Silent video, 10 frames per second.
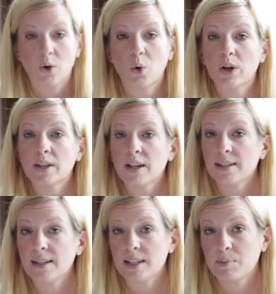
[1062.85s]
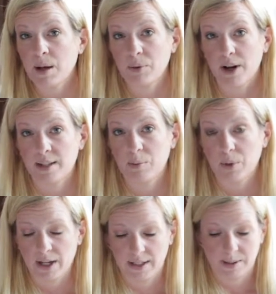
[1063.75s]
Organize these by price
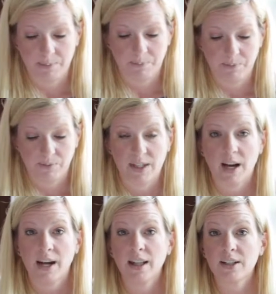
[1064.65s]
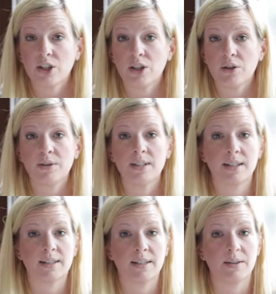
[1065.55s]
point. I like to use an
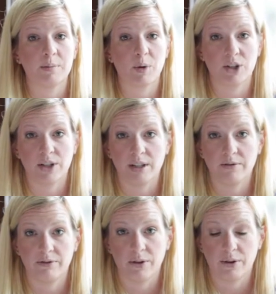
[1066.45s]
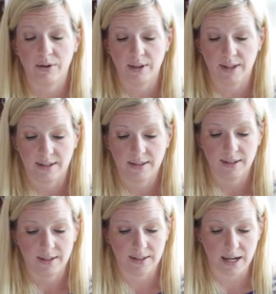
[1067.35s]
Excel spreadsheet for this
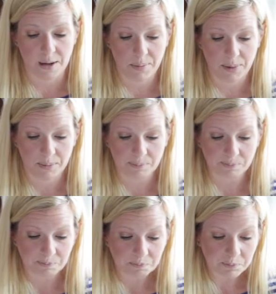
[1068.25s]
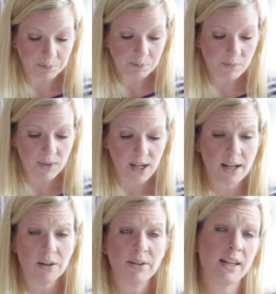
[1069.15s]
step.
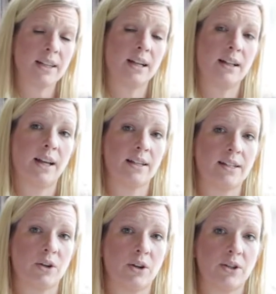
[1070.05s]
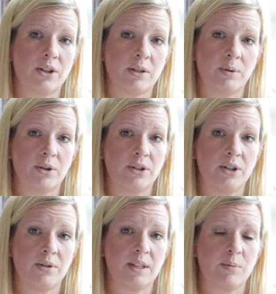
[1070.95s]
Another thing that I like to encourage entrepreneurs to
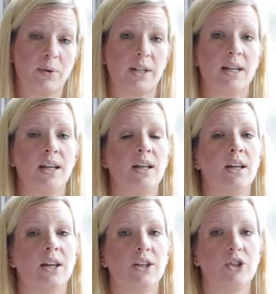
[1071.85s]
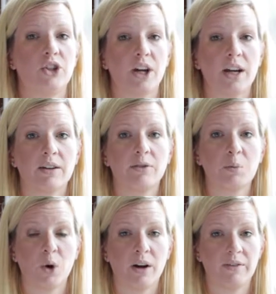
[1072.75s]
do at this point is check for
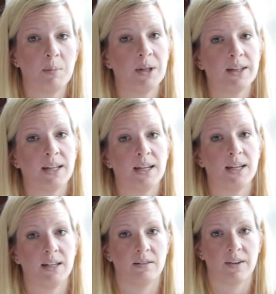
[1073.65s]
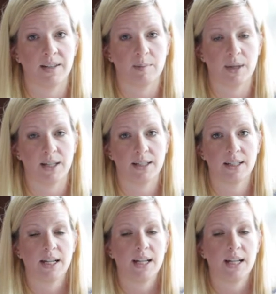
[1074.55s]
profitability and investment.